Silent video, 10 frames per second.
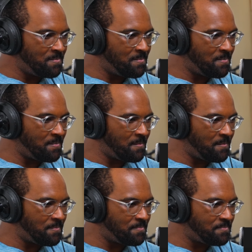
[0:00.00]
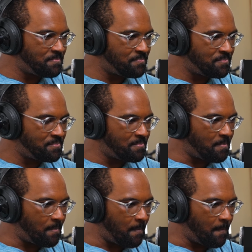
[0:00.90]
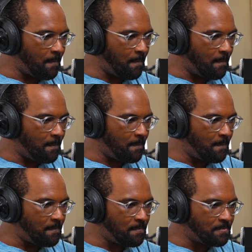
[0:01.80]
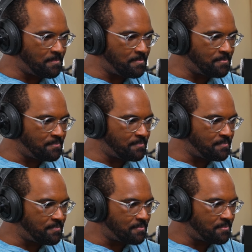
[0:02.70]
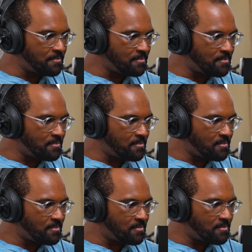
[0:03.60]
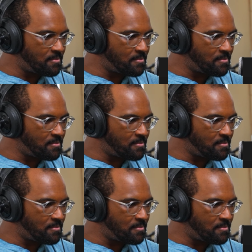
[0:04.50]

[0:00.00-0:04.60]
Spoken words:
[no speech]